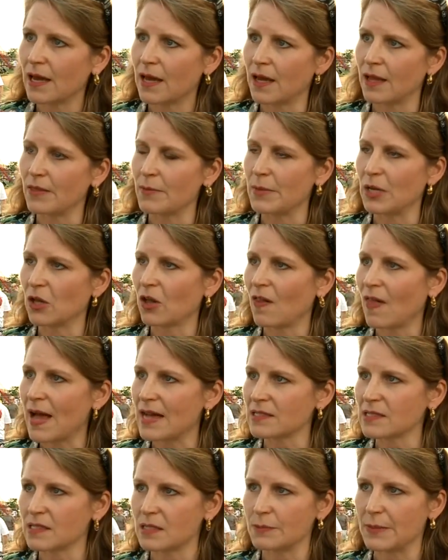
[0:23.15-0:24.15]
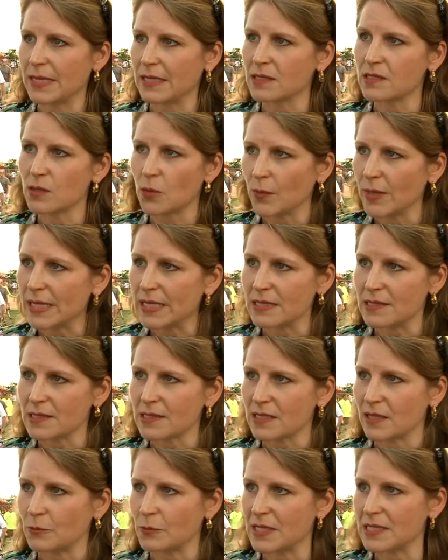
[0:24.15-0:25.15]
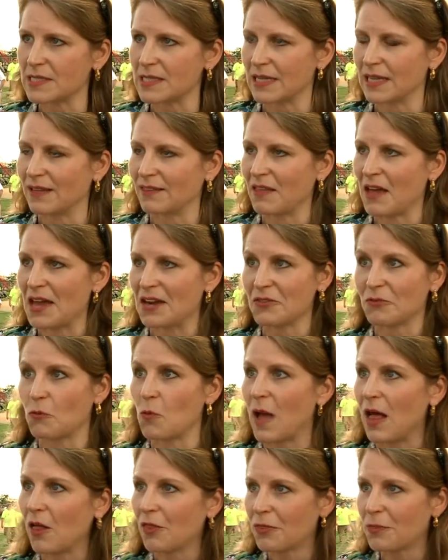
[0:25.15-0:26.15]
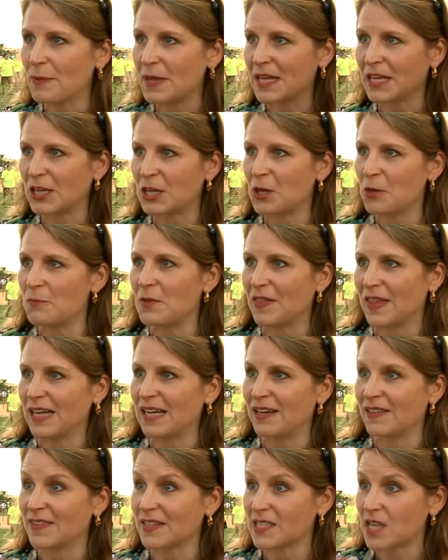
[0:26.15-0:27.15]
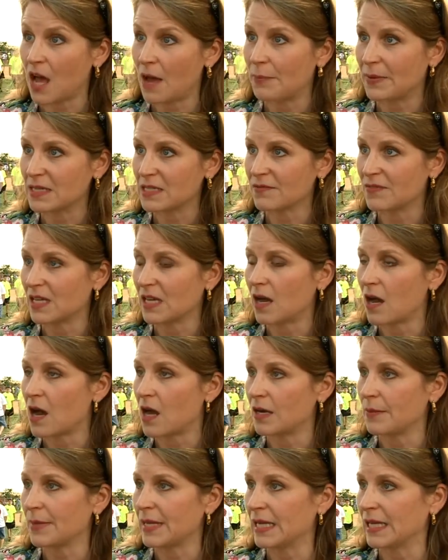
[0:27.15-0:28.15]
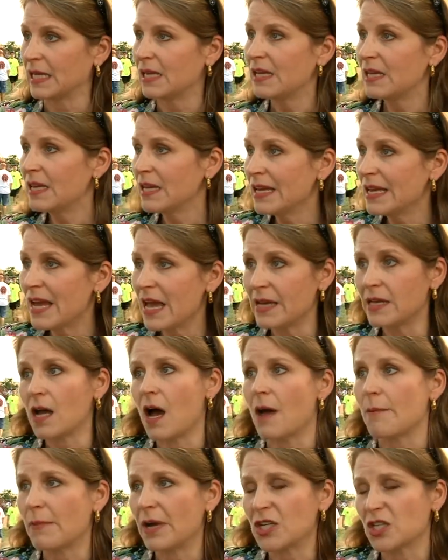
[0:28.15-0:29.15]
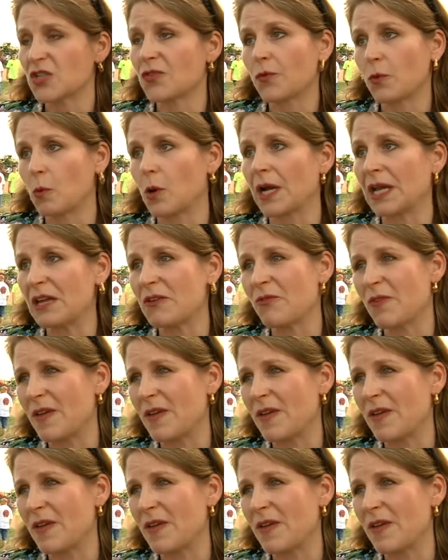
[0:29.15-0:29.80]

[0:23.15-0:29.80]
Uh, the middle class is being squeezed, and we see a lot of wealth being accumulated at the top end of the economy and not much for working